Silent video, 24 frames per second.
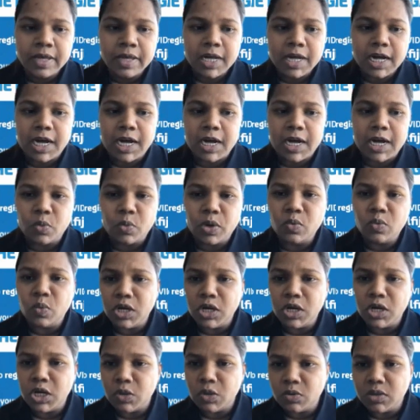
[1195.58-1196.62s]
when
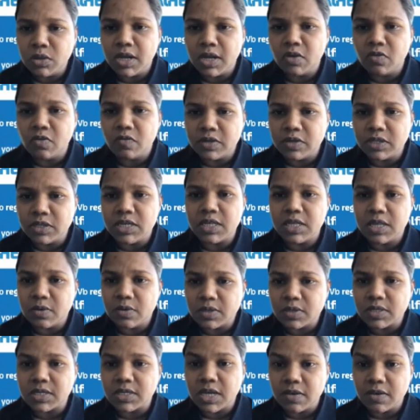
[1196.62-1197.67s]
we knew that obviously there
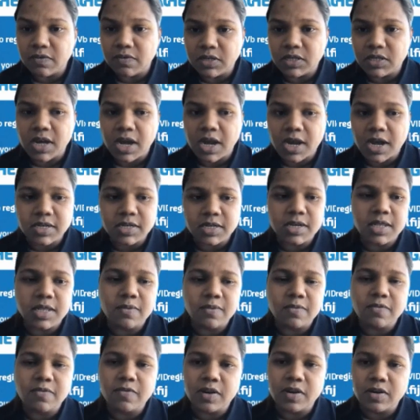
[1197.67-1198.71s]
was safety data and
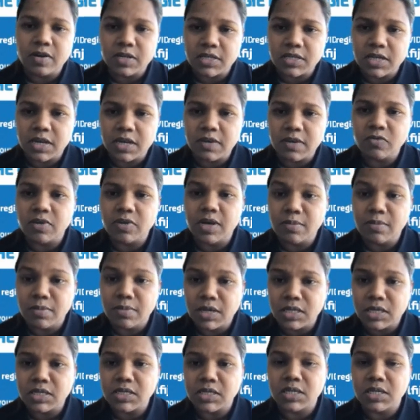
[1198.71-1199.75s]
they were very safe to
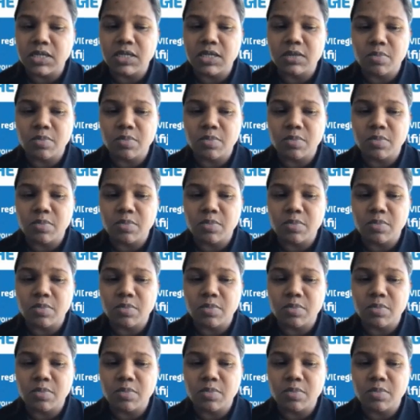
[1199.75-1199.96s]
administer in the